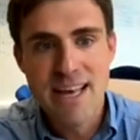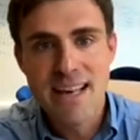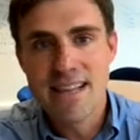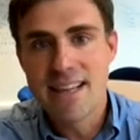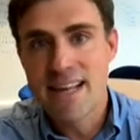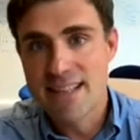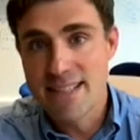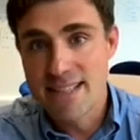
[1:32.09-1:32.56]

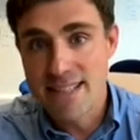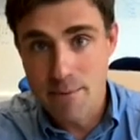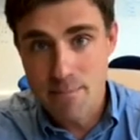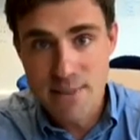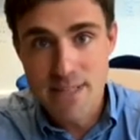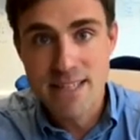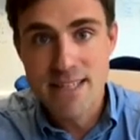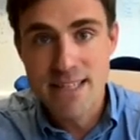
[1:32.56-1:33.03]
Then
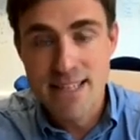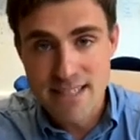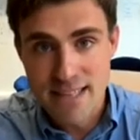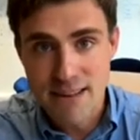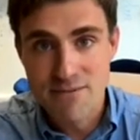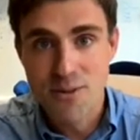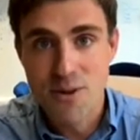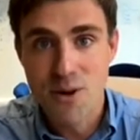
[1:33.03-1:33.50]
subsidies
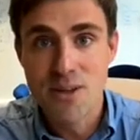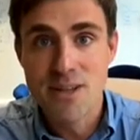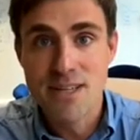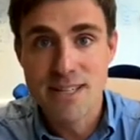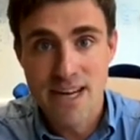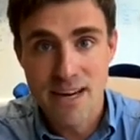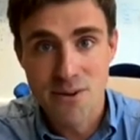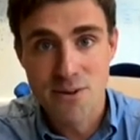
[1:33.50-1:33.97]
have gone
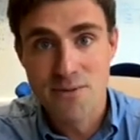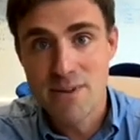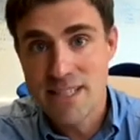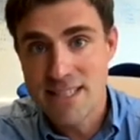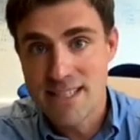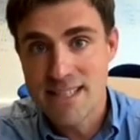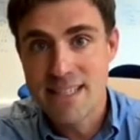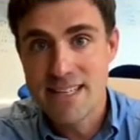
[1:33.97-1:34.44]
down
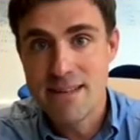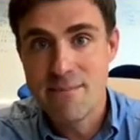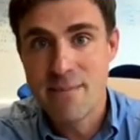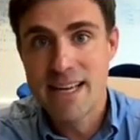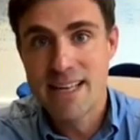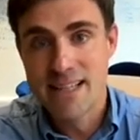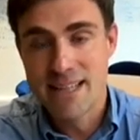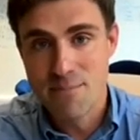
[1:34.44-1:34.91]
recently,
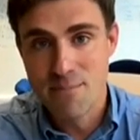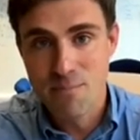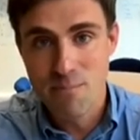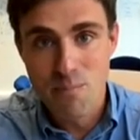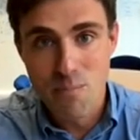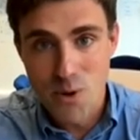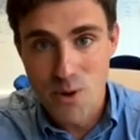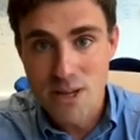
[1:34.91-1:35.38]
making them
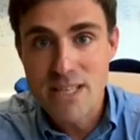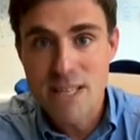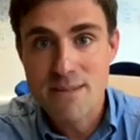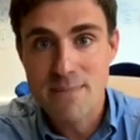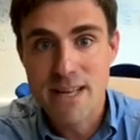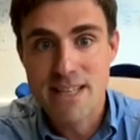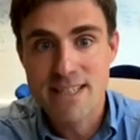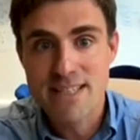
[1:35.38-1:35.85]
more
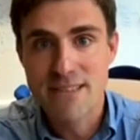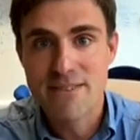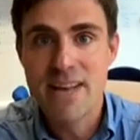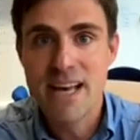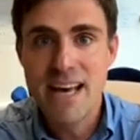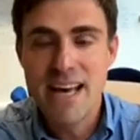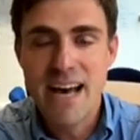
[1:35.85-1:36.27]
expensive.